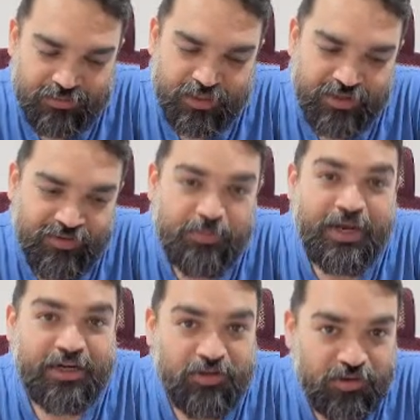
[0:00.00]
give it back to
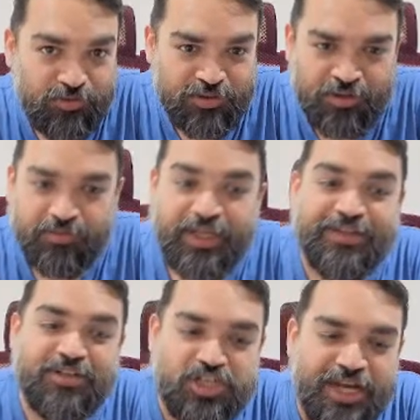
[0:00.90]
the user in the
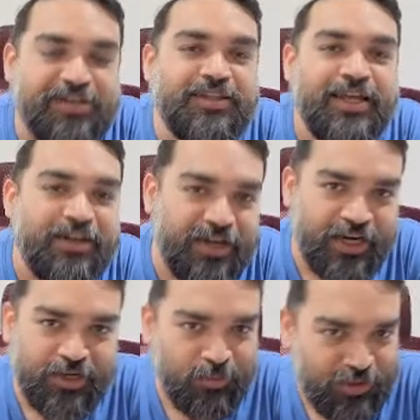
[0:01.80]
channel they are interacting with.